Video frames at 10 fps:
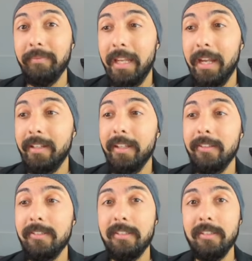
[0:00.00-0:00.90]
Git
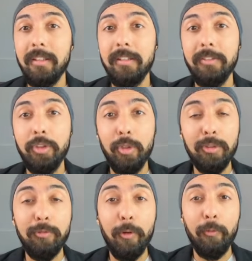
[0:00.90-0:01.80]
is
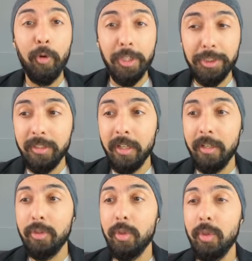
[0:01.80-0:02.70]
used for version
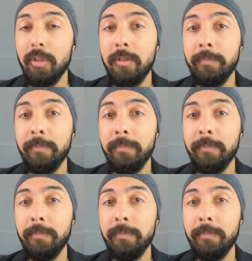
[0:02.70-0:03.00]
control.